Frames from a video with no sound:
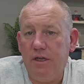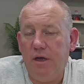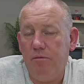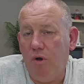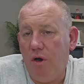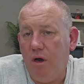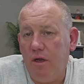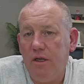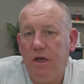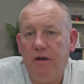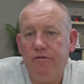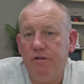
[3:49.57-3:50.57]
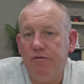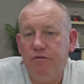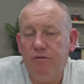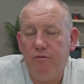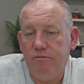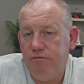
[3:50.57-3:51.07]
I bought half the
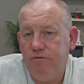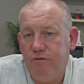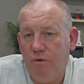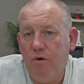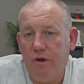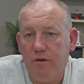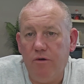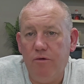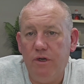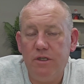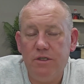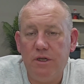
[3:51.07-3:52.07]
4 units,